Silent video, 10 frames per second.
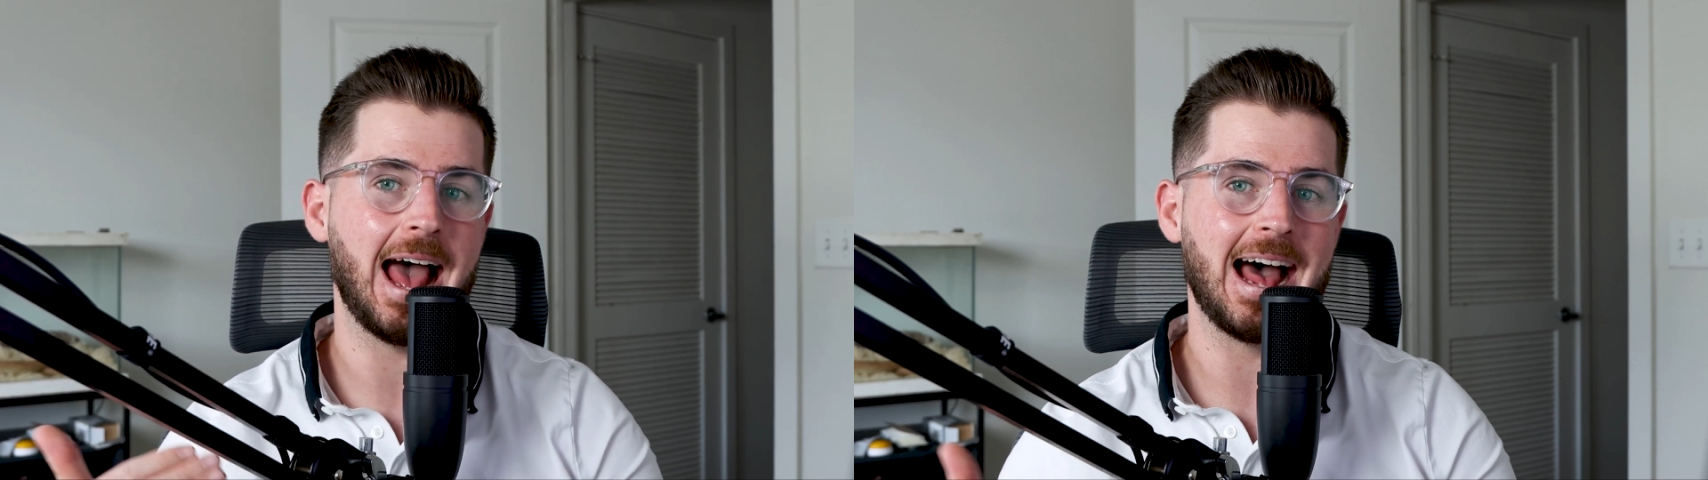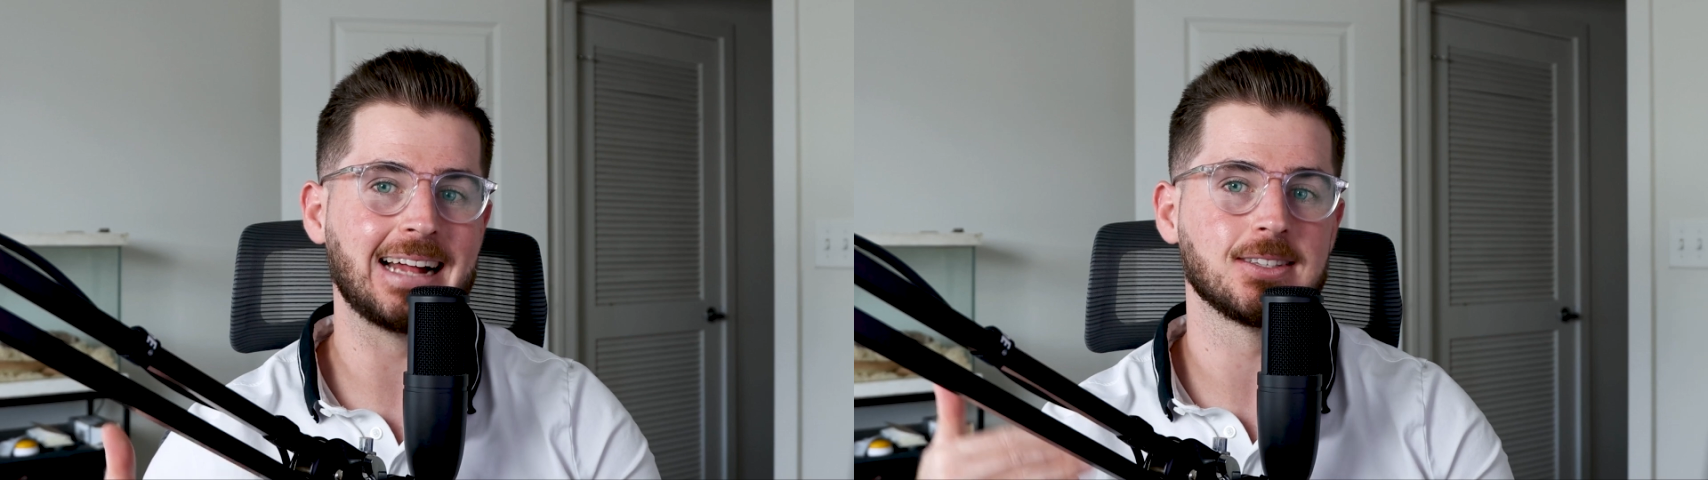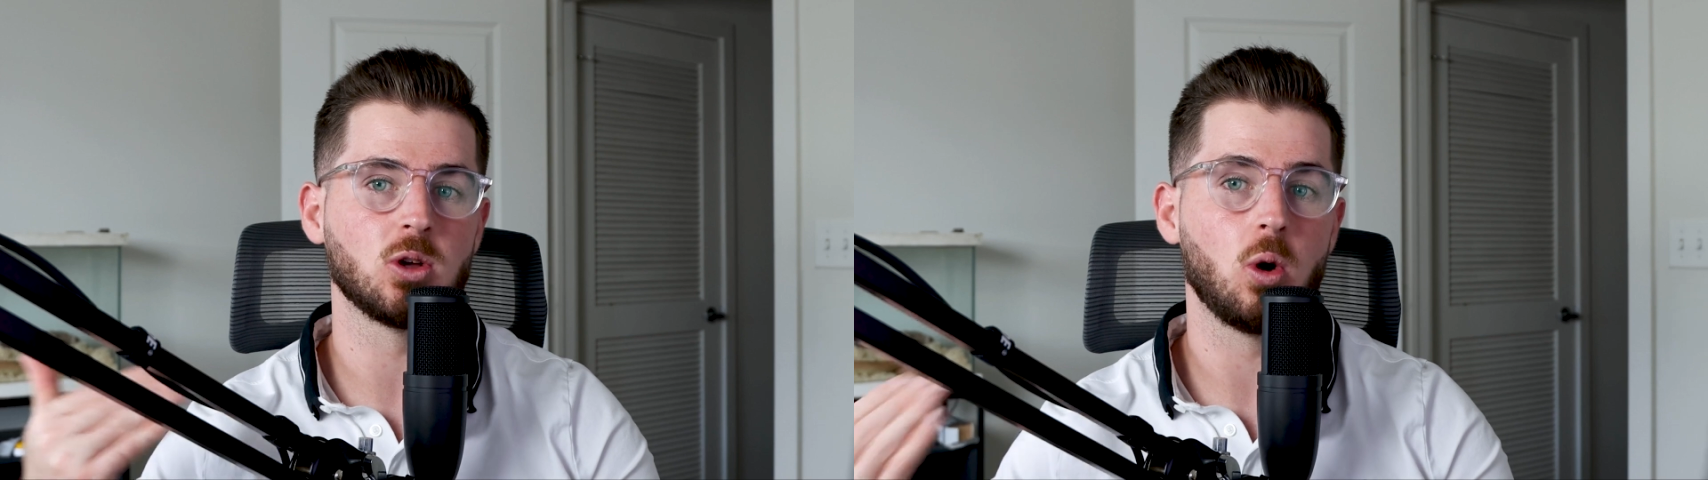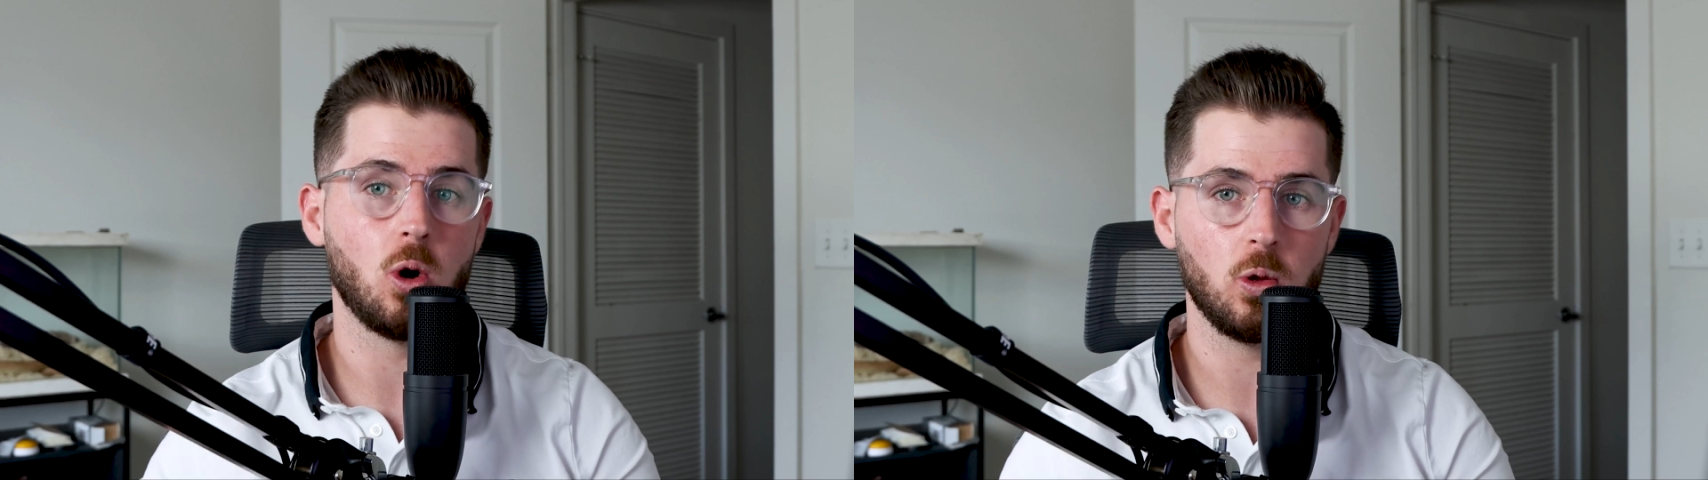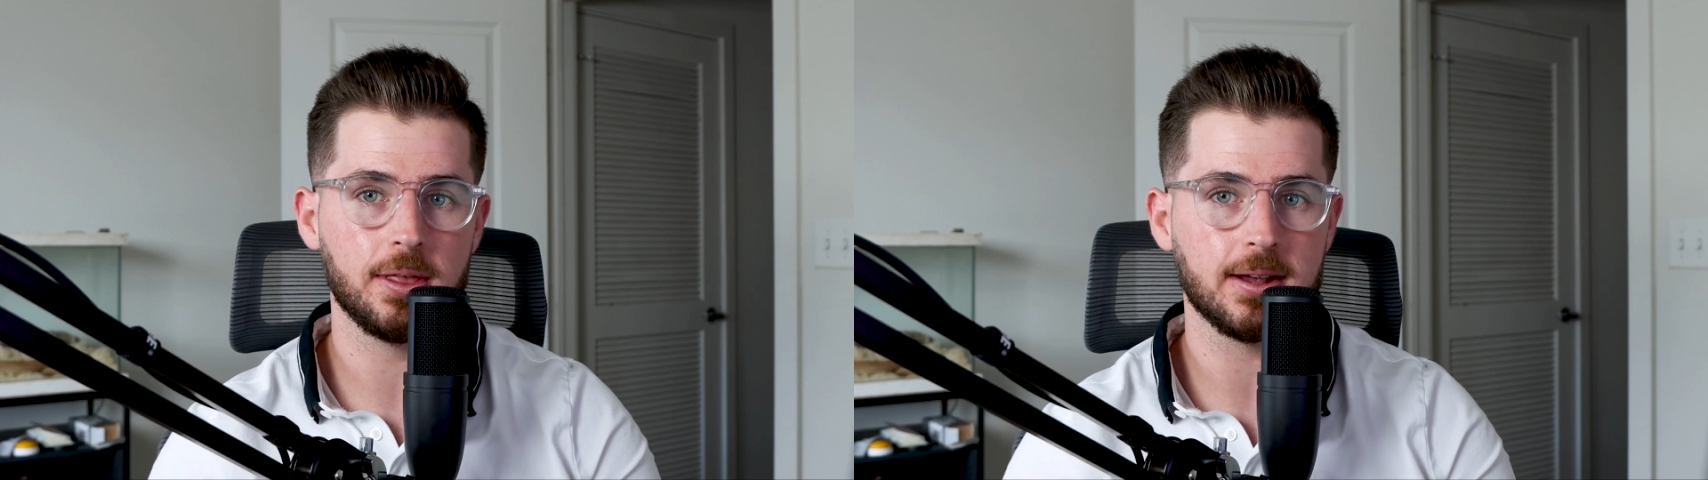ads
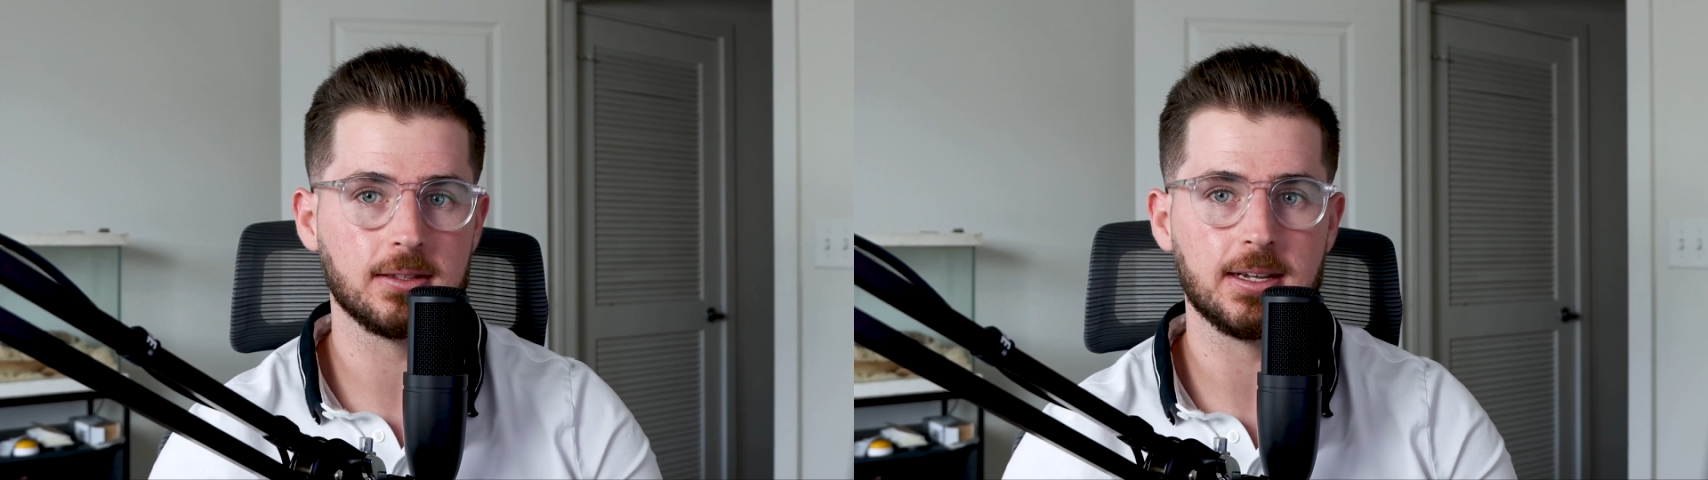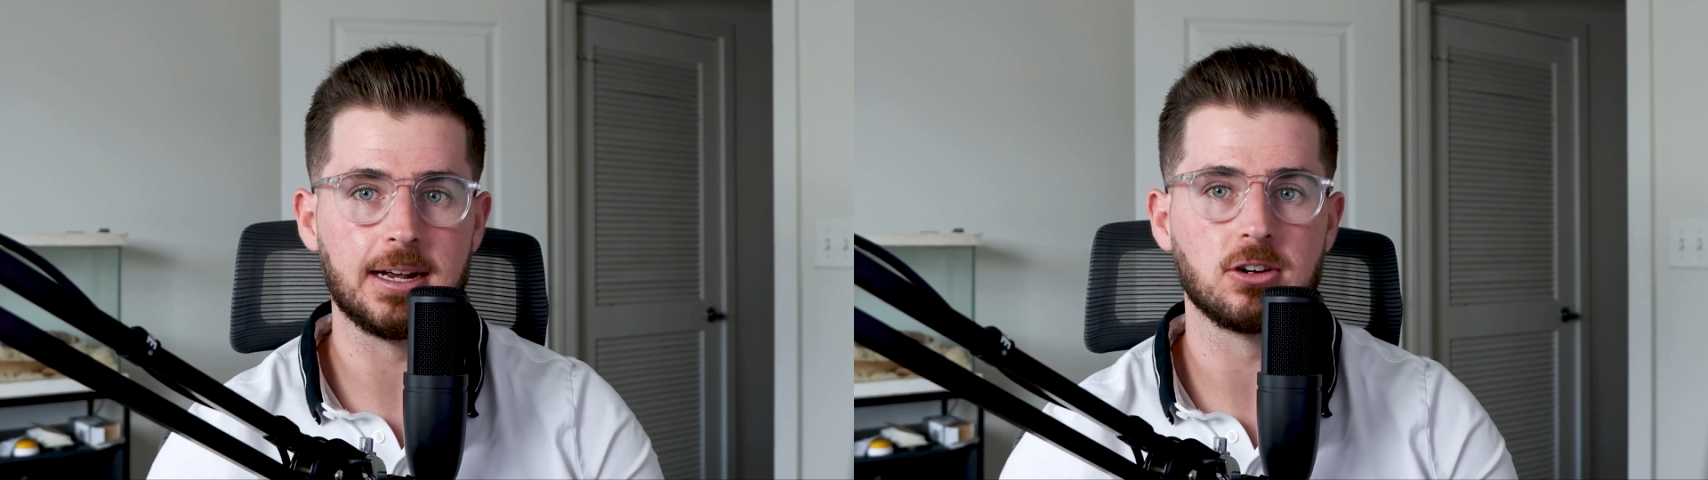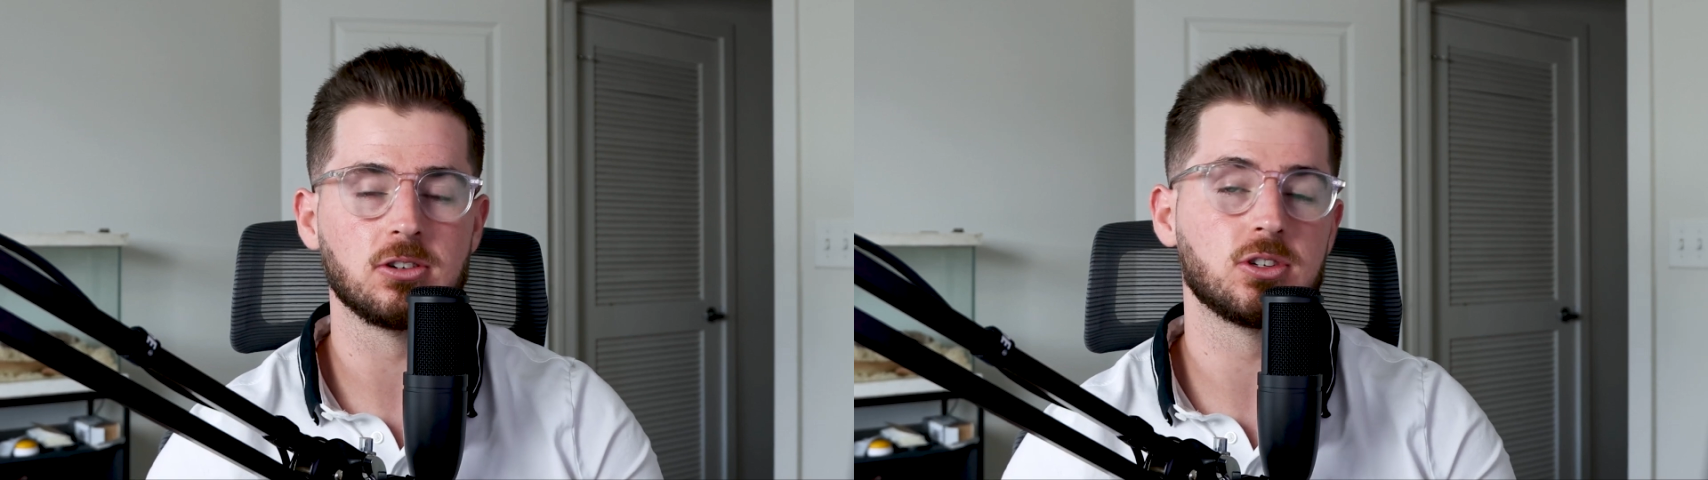holding container.